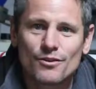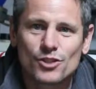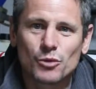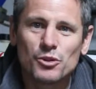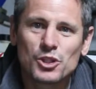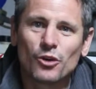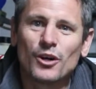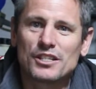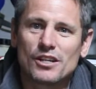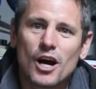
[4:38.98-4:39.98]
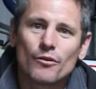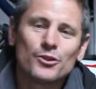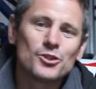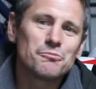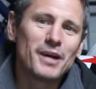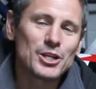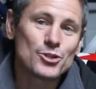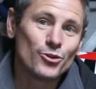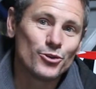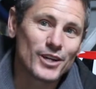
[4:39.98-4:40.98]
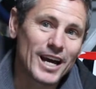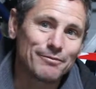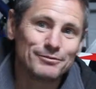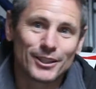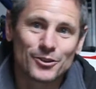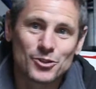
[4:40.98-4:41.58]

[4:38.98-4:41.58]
So once you've got your tyre on, just make sure you haven't done